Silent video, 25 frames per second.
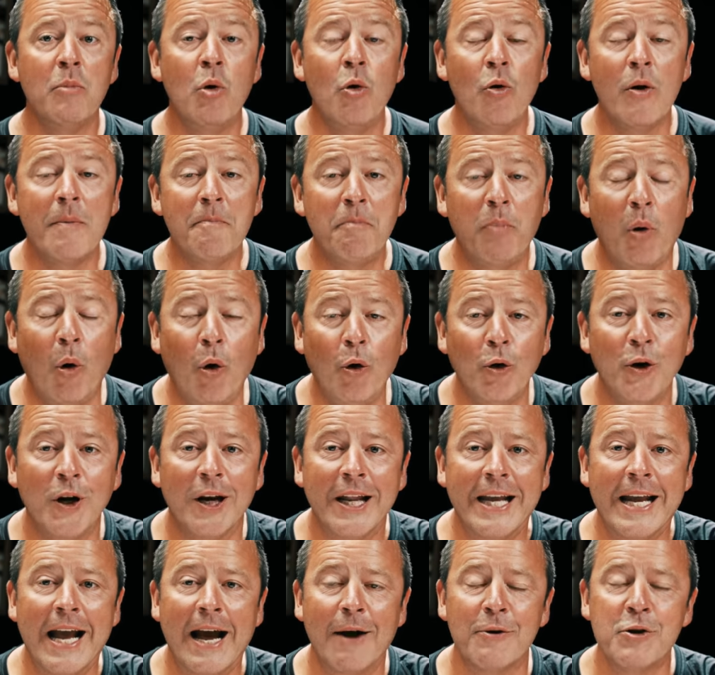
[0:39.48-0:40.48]
more
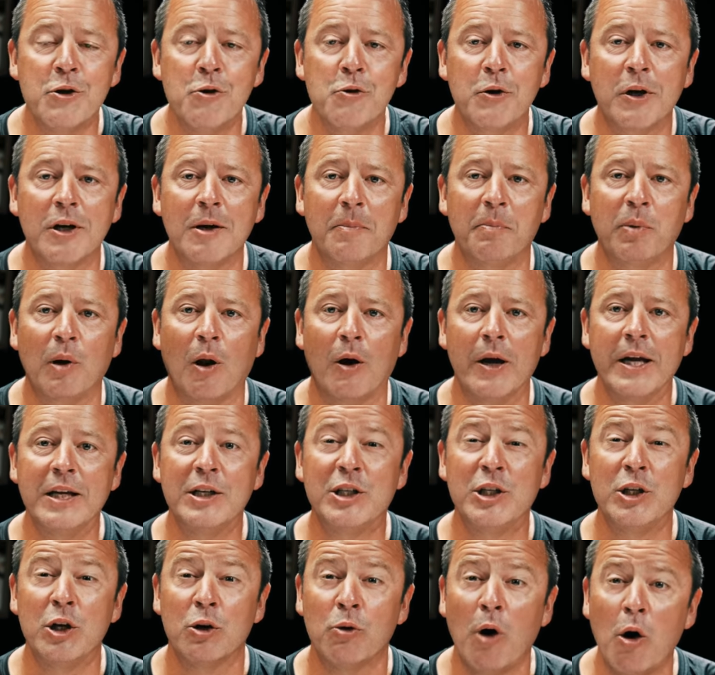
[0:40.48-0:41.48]
importantly, how you can apply it
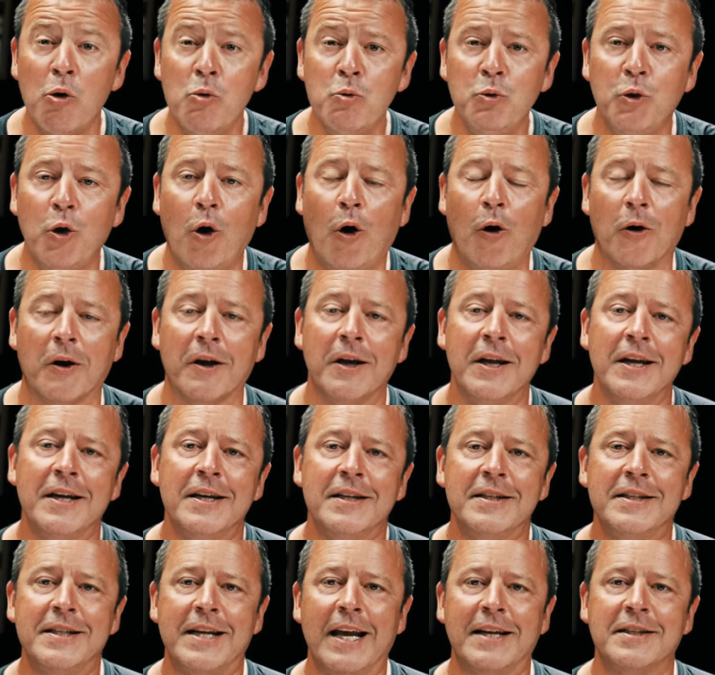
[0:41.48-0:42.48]
to your own dog
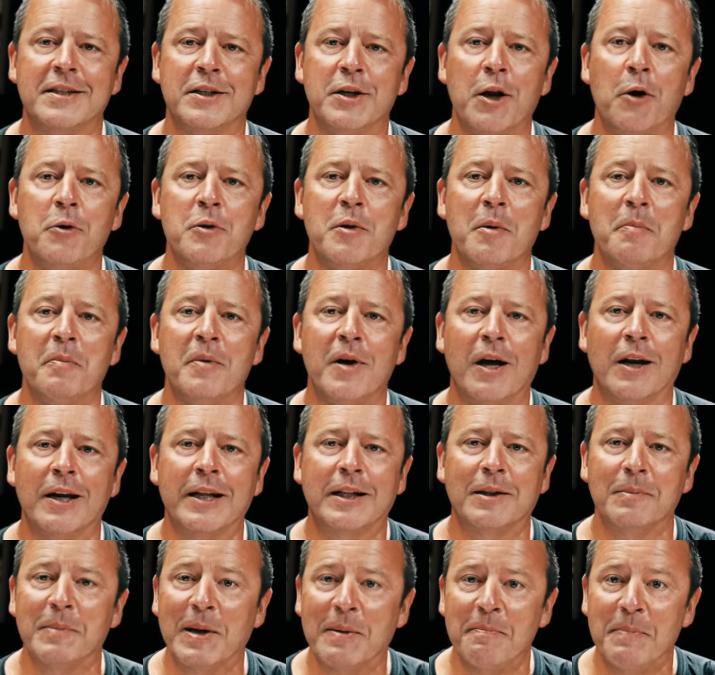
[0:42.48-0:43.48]
to get to know them a
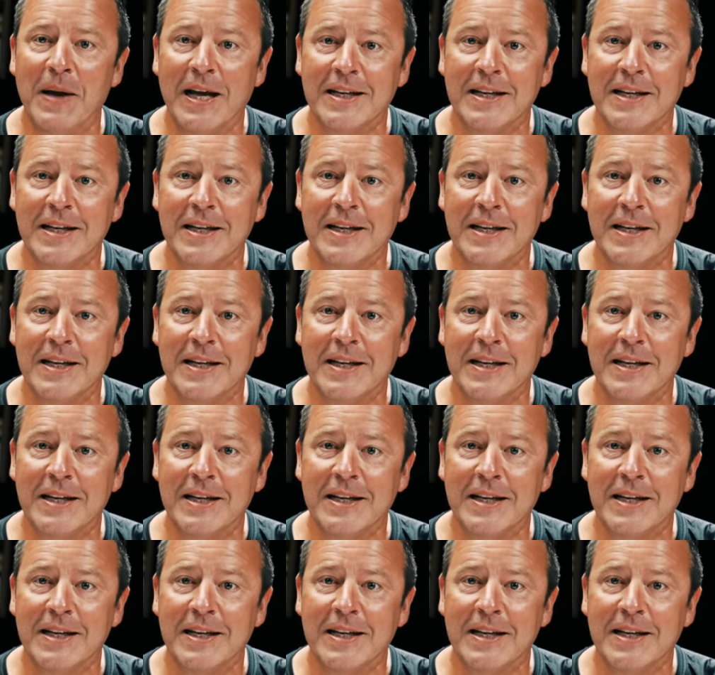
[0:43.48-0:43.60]
little bit